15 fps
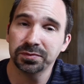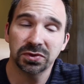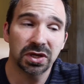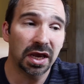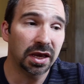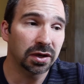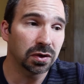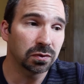
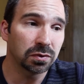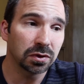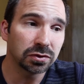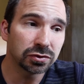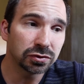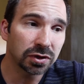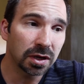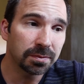taking a
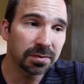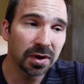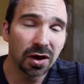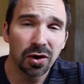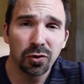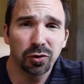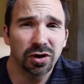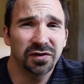road trip,
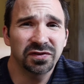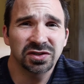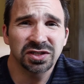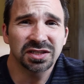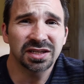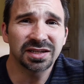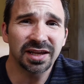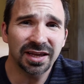or even
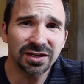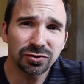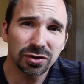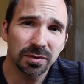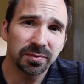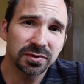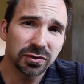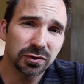just a day
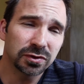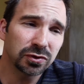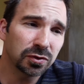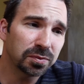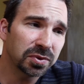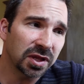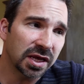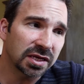trip to a new
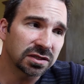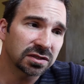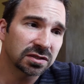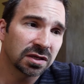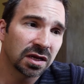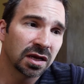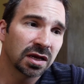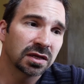place.